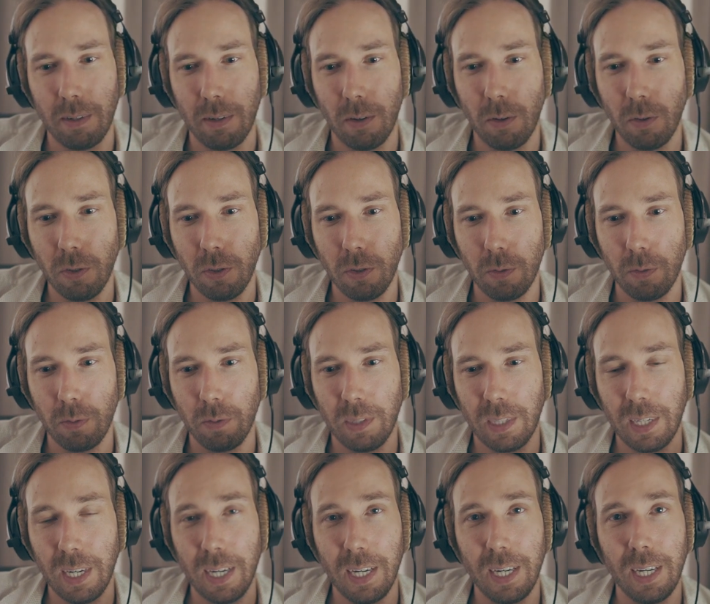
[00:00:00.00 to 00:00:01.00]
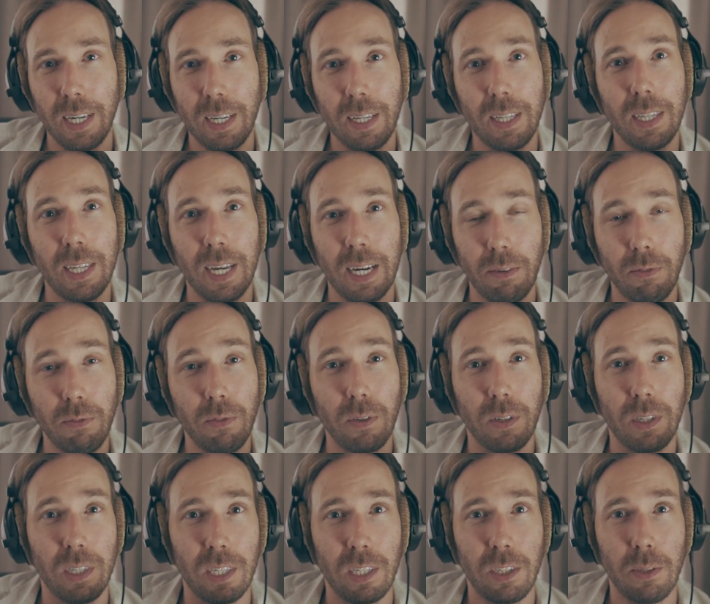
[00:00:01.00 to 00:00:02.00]
also take in that
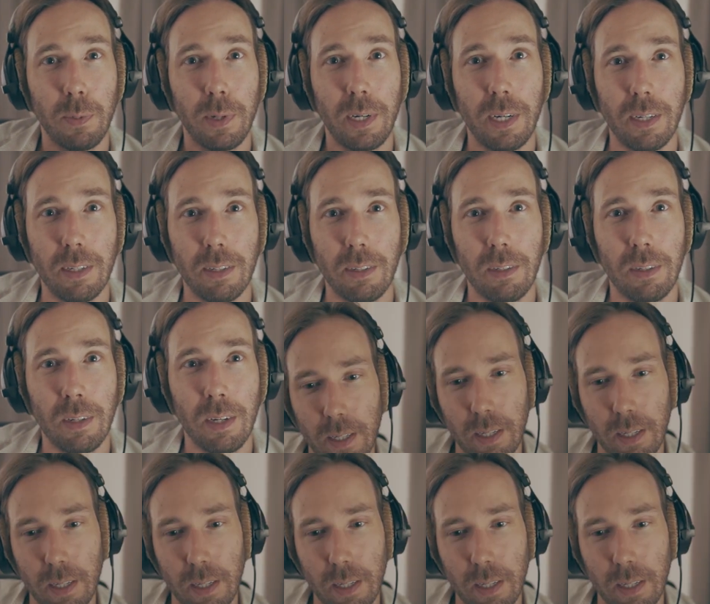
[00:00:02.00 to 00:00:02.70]
first experience.